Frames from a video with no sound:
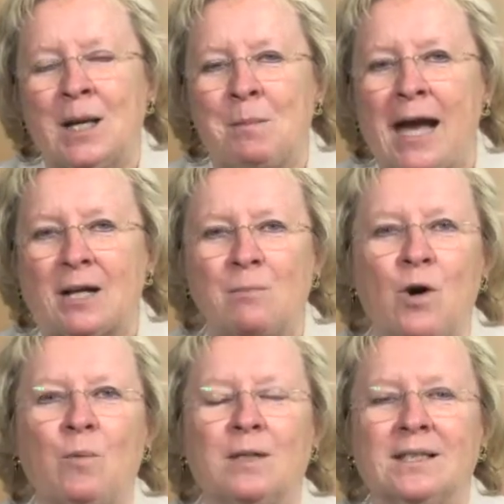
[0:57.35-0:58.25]
Mac
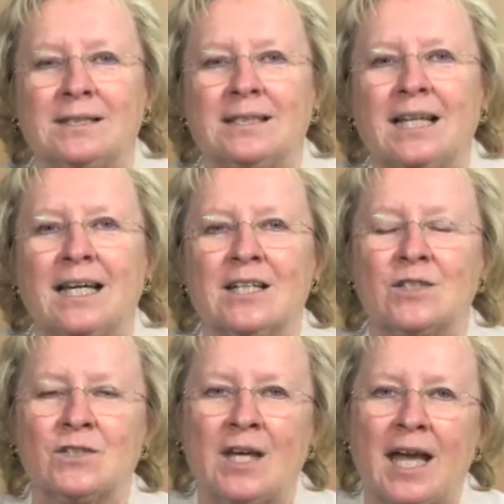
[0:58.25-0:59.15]
Moment
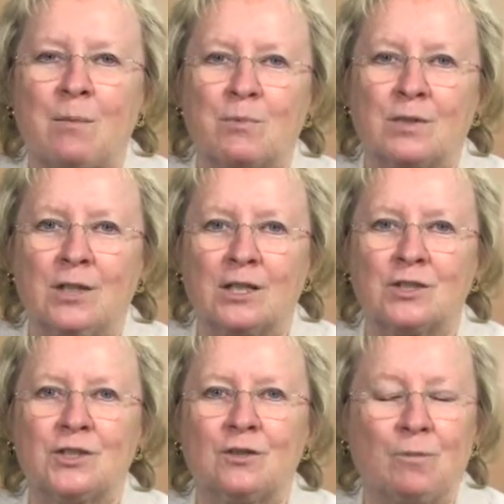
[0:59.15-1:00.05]
is a
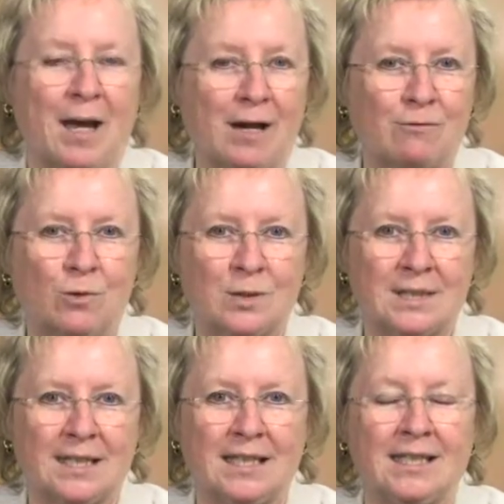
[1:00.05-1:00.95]
production of PAC
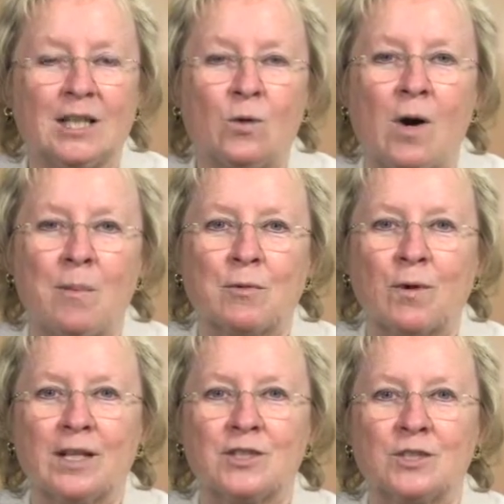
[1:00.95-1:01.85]
14 in
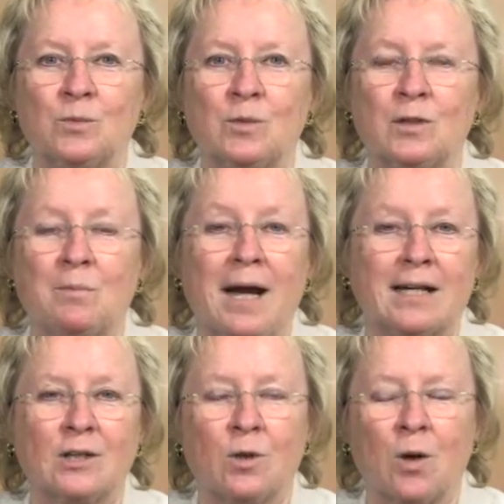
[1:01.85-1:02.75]
cooperation with
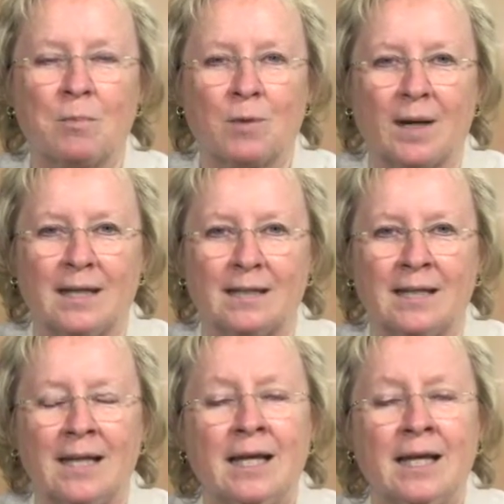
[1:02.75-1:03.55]
Mac Incorporated.